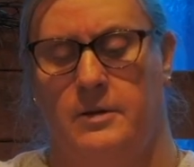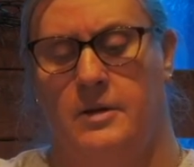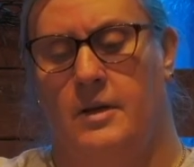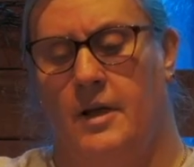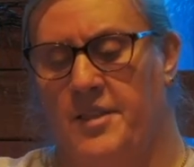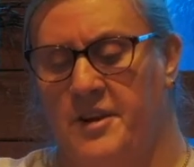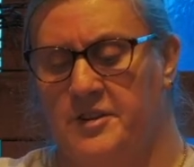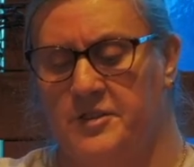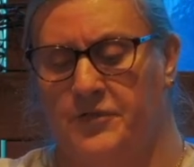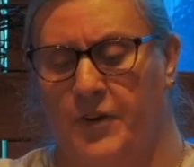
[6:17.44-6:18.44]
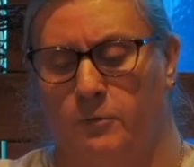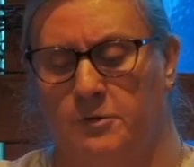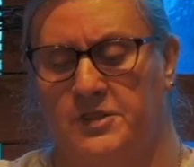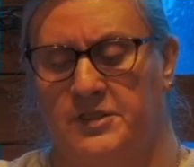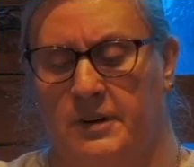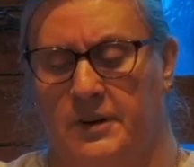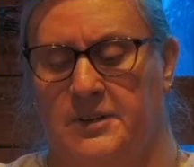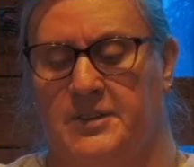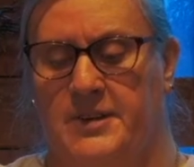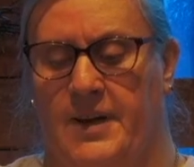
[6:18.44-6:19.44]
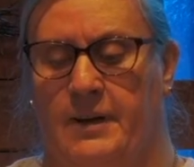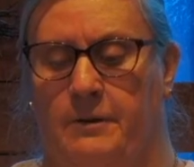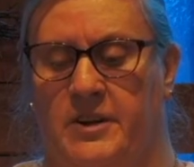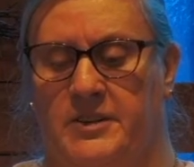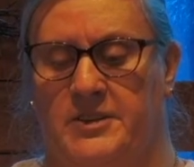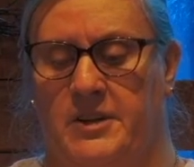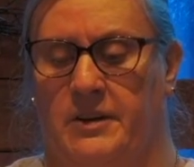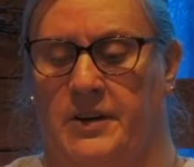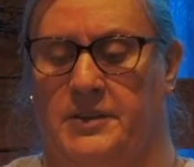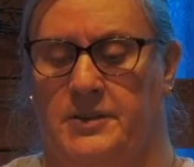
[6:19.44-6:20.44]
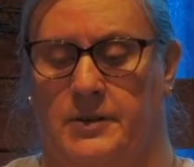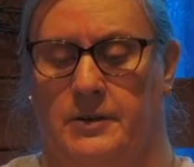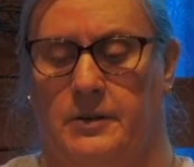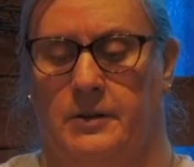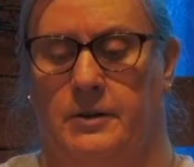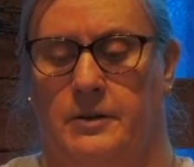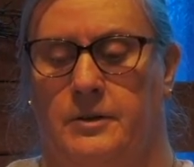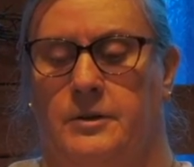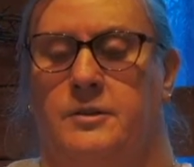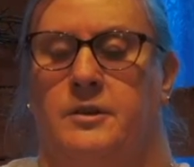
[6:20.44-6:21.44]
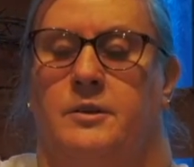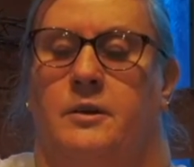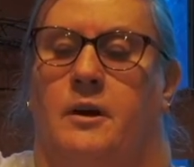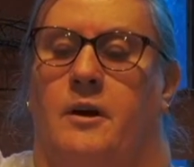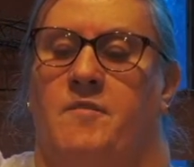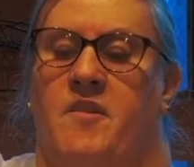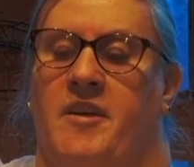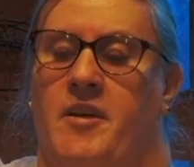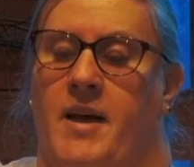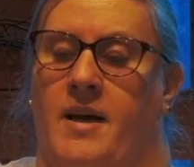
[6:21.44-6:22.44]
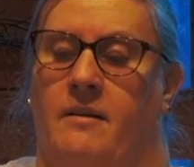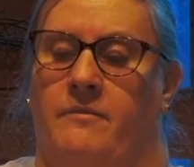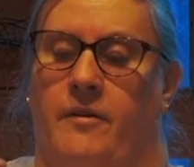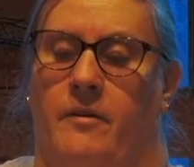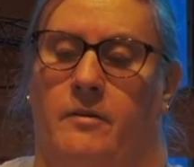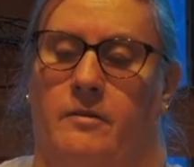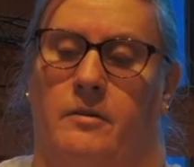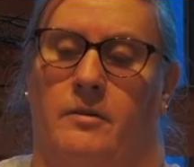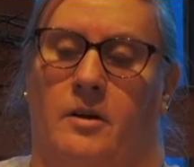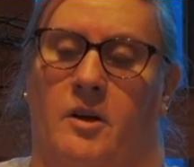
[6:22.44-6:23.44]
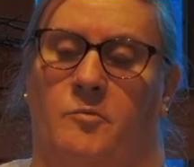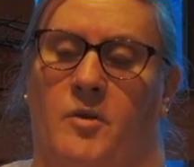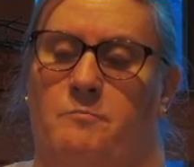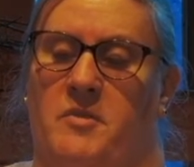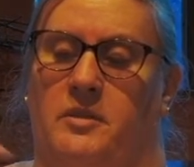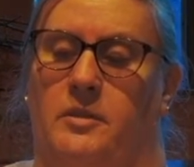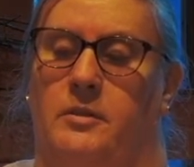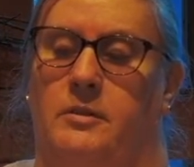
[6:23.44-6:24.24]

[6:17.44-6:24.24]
And then you just fold the sides down inside, and there you have a windmill.